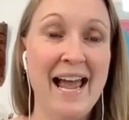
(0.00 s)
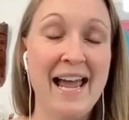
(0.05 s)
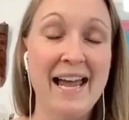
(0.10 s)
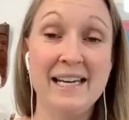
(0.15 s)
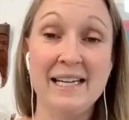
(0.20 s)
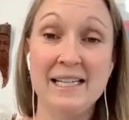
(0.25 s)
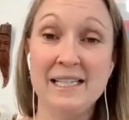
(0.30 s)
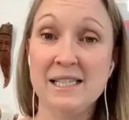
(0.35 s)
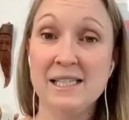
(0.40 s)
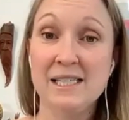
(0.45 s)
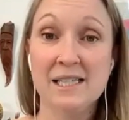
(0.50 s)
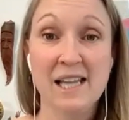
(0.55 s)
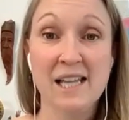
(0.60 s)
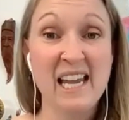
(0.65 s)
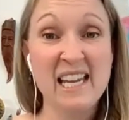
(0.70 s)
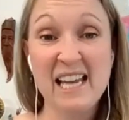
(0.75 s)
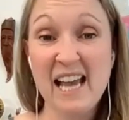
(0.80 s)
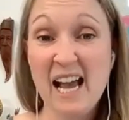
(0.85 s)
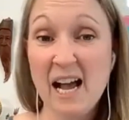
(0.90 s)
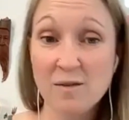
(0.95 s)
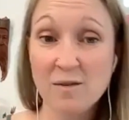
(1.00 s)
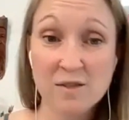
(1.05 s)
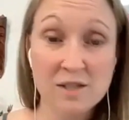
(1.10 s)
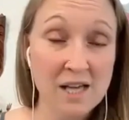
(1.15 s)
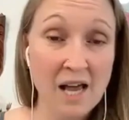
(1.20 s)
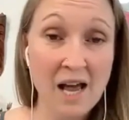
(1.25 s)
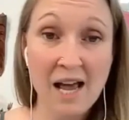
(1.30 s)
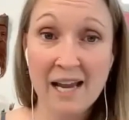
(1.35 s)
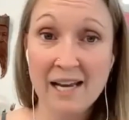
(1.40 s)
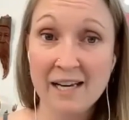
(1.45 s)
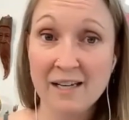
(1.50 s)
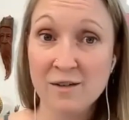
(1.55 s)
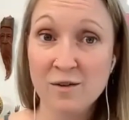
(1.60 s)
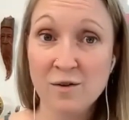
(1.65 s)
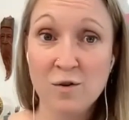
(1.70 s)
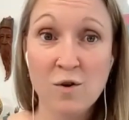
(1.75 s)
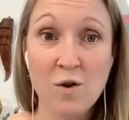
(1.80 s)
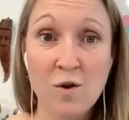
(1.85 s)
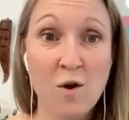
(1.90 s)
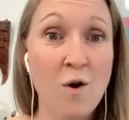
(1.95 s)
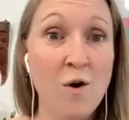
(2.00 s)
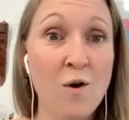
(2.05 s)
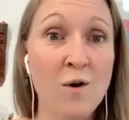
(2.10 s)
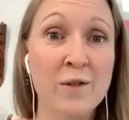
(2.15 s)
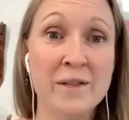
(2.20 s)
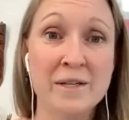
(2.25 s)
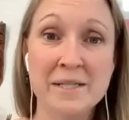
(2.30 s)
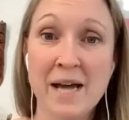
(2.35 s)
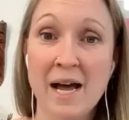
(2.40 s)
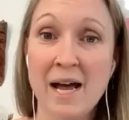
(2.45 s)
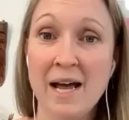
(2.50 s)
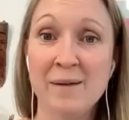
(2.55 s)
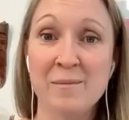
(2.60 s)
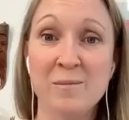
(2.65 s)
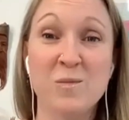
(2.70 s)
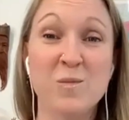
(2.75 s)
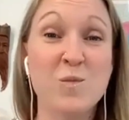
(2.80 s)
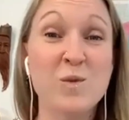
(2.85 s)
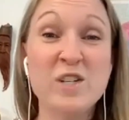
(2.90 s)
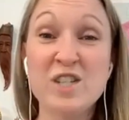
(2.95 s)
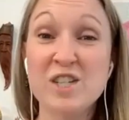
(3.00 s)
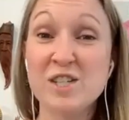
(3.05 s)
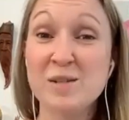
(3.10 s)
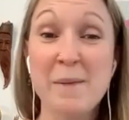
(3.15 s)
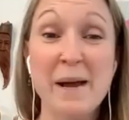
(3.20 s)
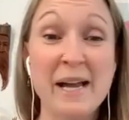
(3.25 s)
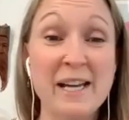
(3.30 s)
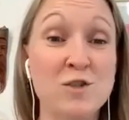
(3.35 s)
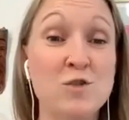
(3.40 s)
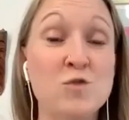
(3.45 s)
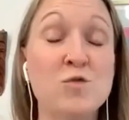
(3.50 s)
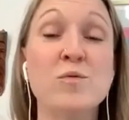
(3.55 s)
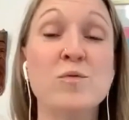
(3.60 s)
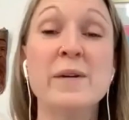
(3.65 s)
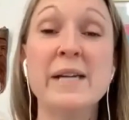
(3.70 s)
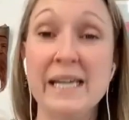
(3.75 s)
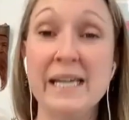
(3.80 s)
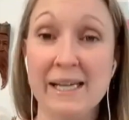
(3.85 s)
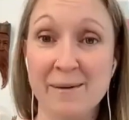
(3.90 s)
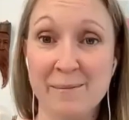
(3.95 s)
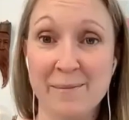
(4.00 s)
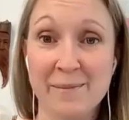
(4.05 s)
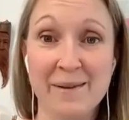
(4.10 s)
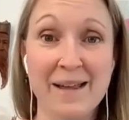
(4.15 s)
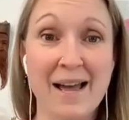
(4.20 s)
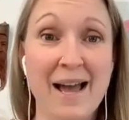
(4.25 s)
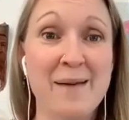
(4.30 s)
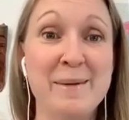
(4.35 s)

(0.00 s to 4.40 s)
And it's like outside all the time, which is my dream.